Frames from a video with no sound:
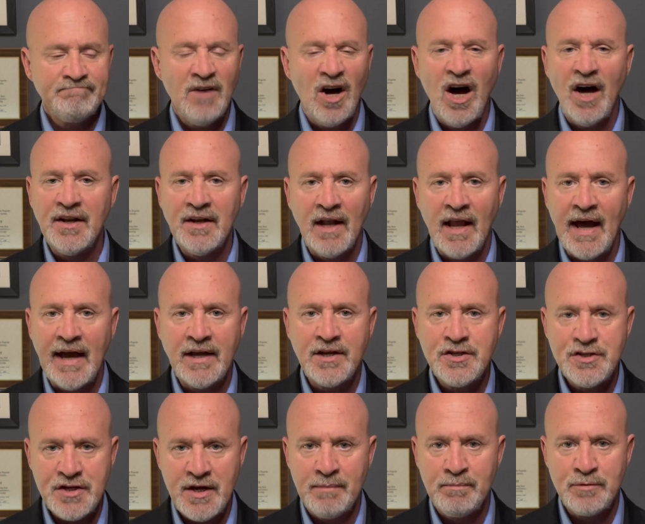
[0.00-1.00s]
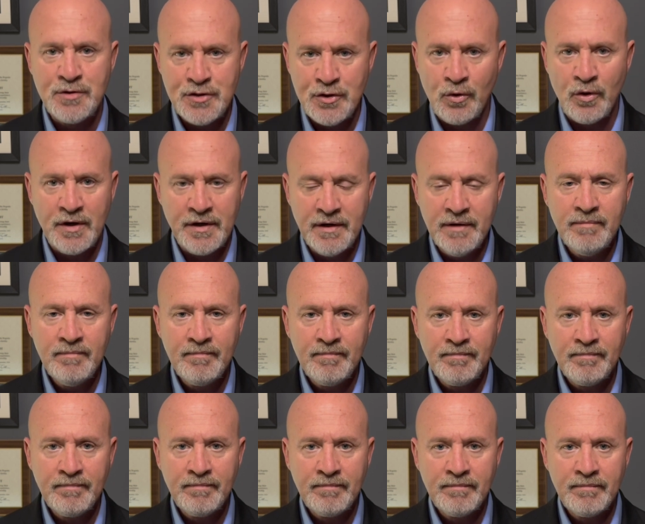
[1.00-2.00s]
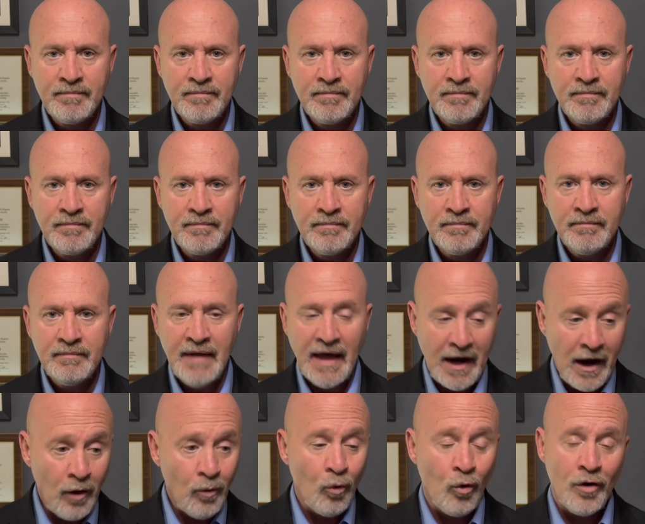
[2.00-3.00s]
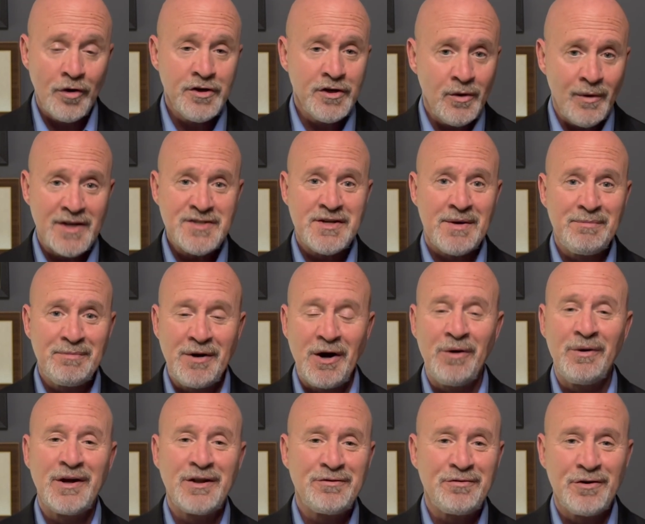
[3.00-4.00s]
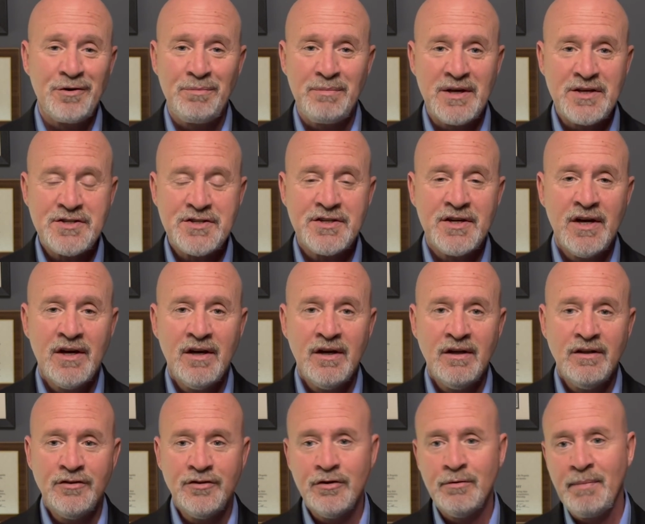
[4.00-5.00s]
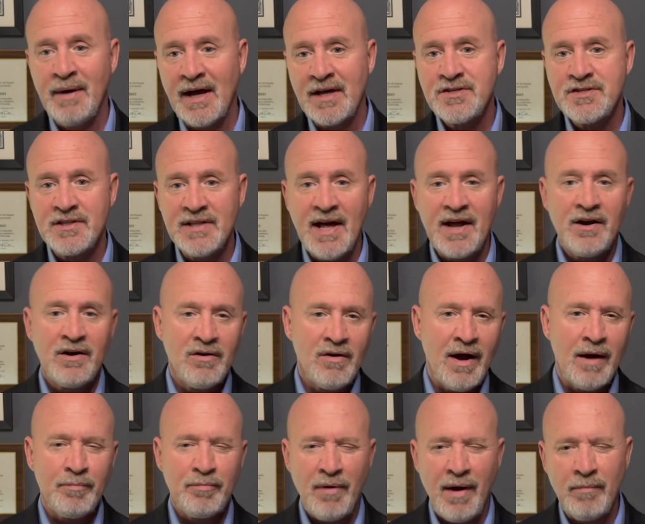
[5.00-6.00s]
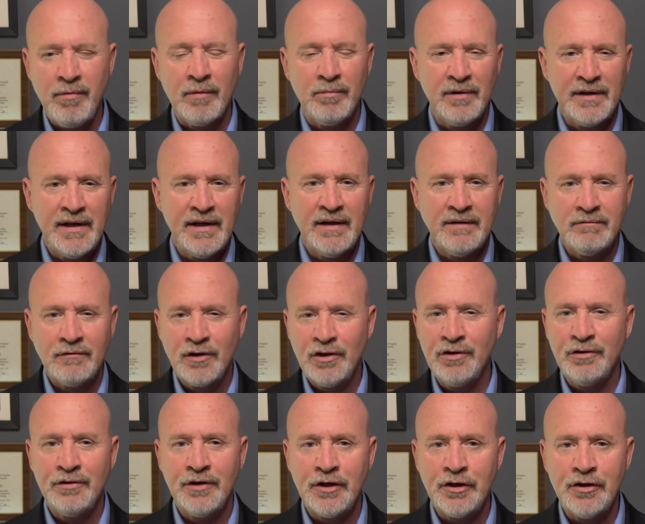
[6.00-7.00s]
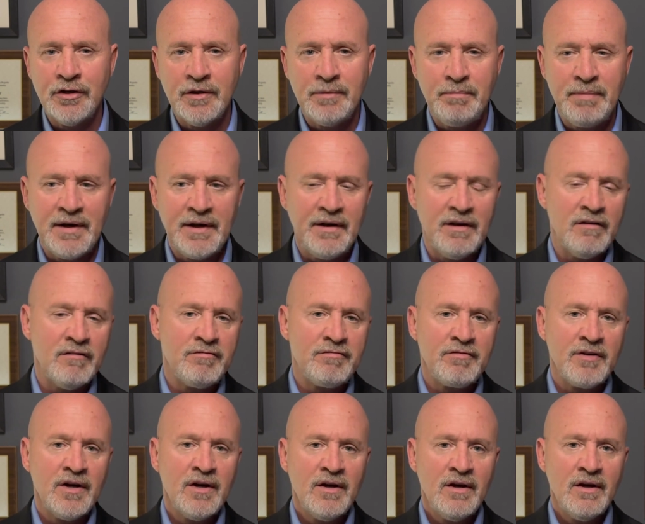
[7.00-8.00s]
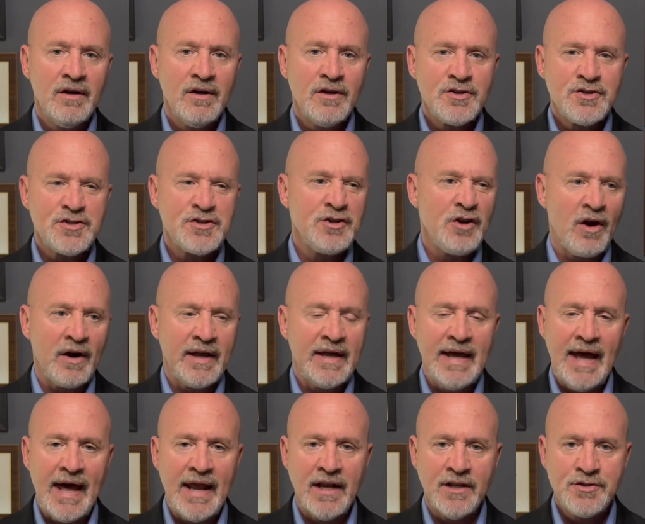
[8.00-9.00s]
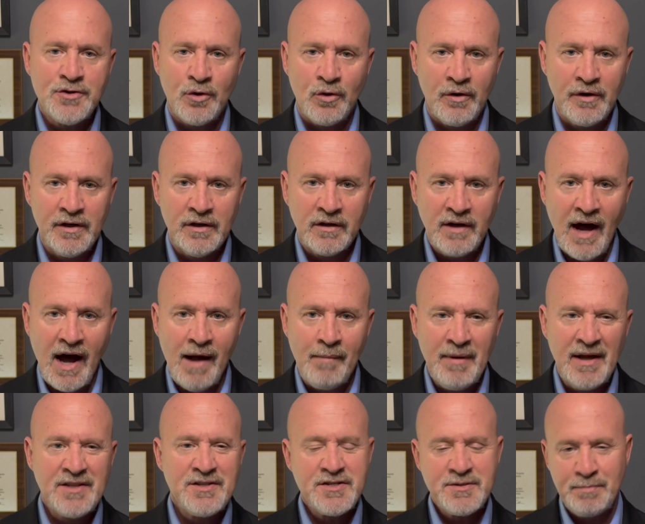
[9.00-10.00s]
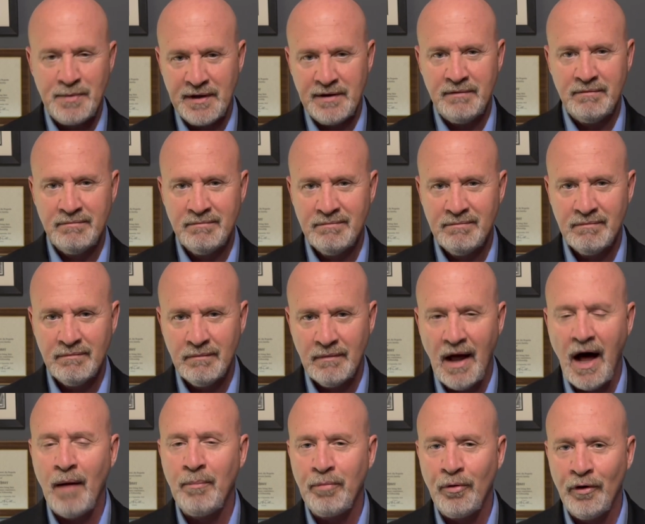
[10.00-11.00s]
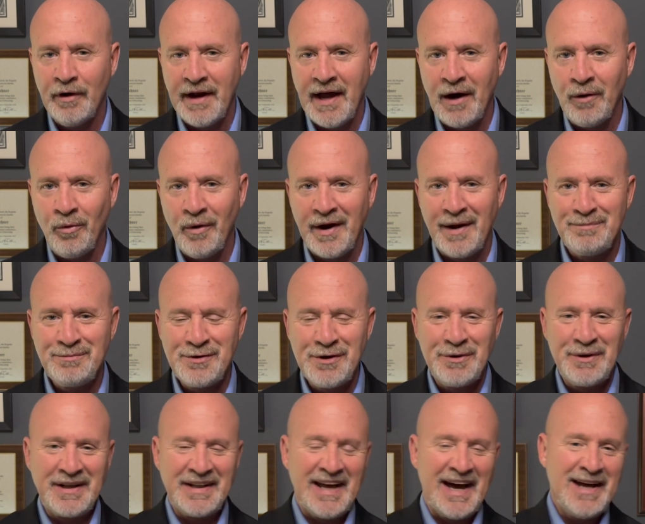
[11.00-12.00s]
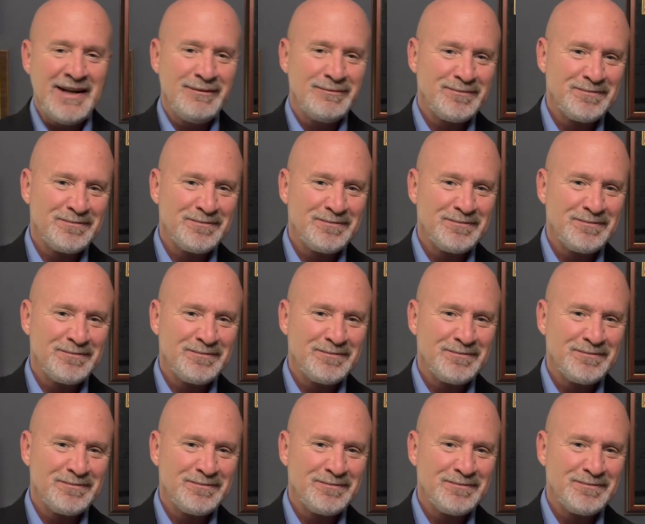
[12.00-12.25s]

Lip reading: unlike Jim Jordan. And I'll warn you, as I'm going through Ms. Dubeck's letter, I'll probably include a good bit of snarky editorial comments, but I'll point out when I'm doing that.